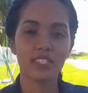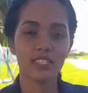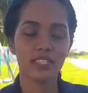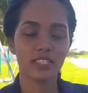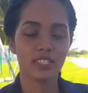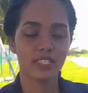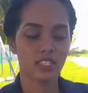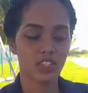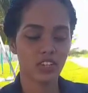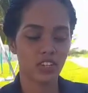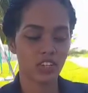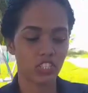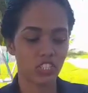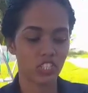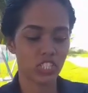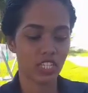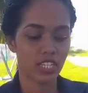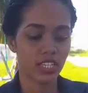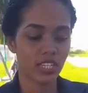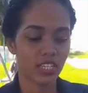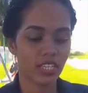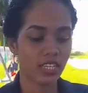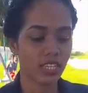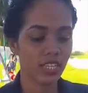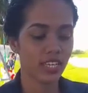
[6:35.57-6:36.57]

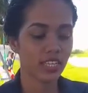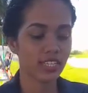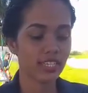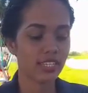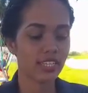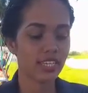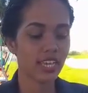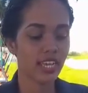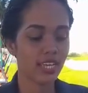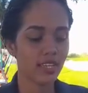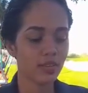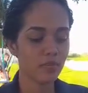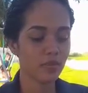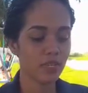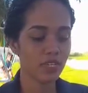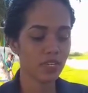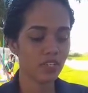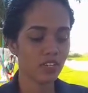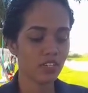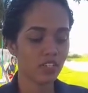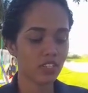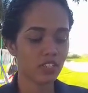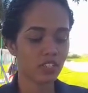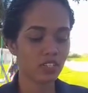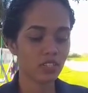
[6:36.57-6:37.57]
discussion, it can be
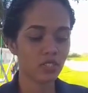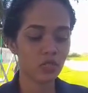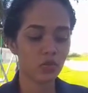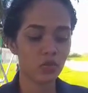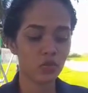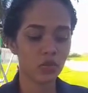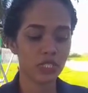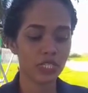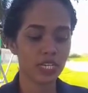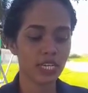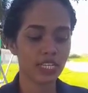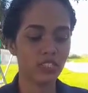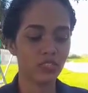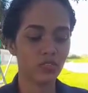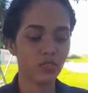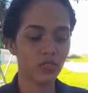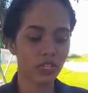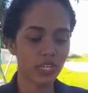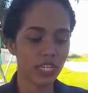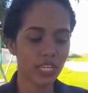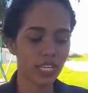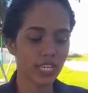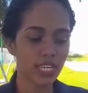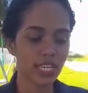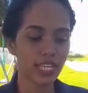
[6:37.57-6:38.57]
concluded that
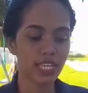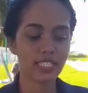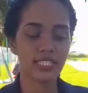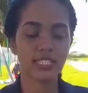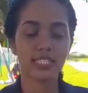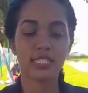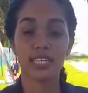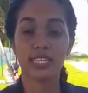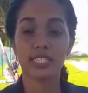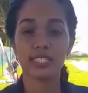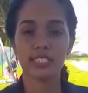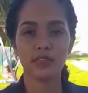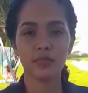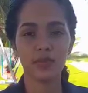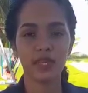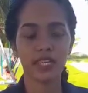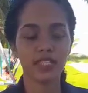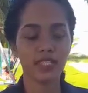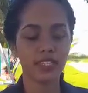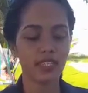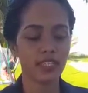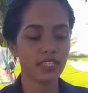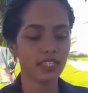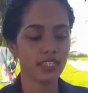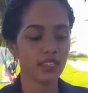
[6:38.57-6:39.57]
reading assessment
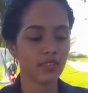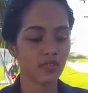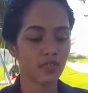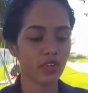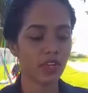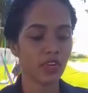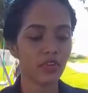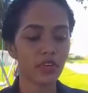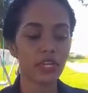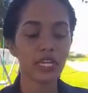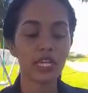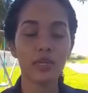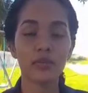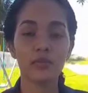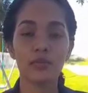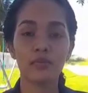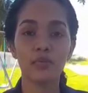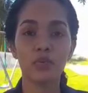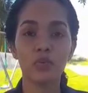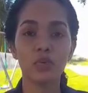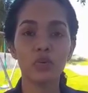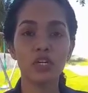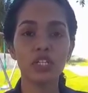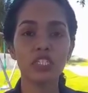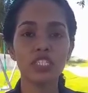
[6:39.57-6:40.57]
is a very
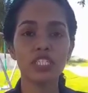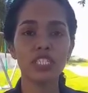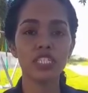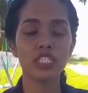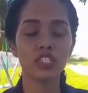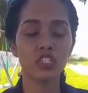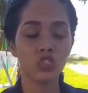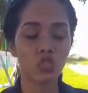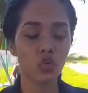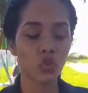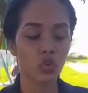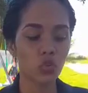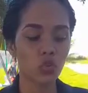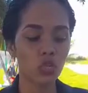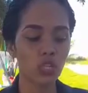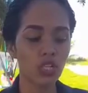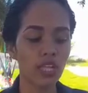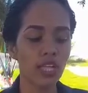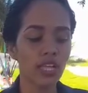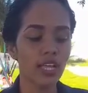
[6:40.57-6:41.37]
important tool